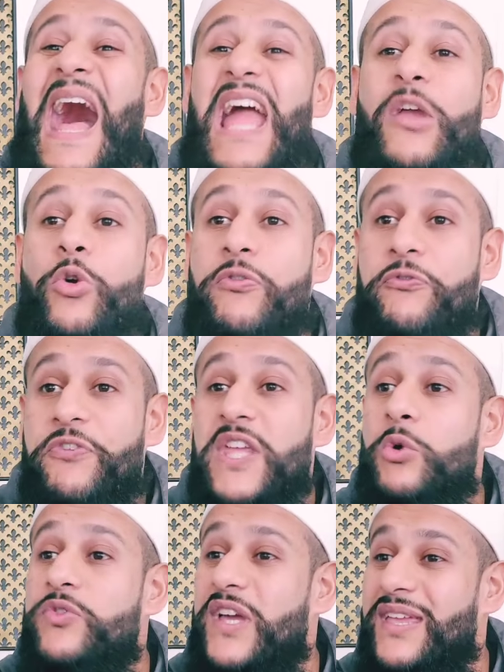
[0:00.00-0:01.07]
I could
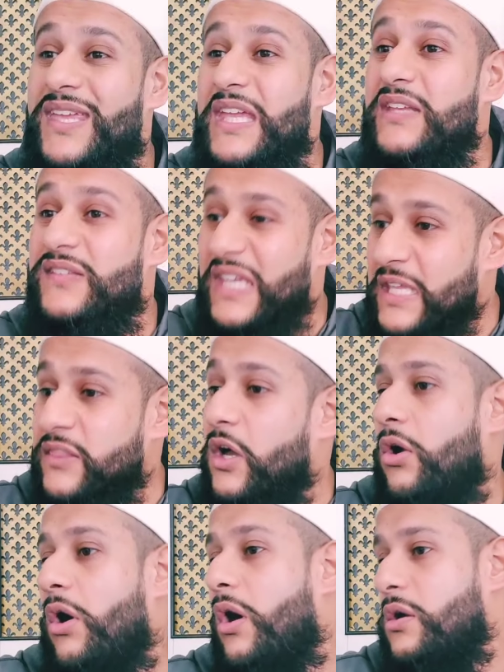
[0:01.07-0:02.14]
feel the heat in
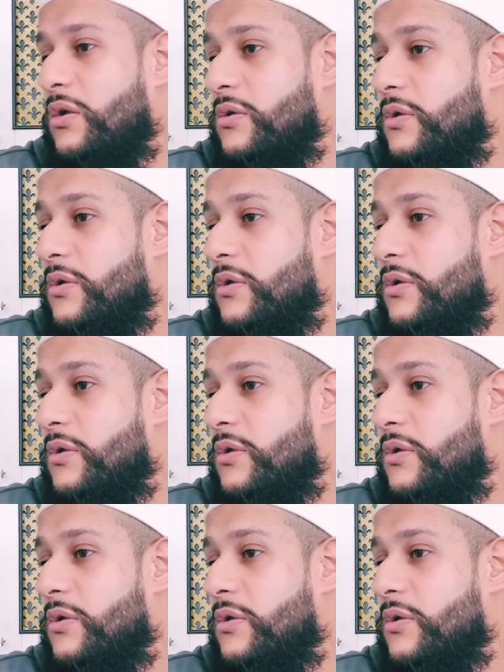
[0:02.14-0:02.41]
the car.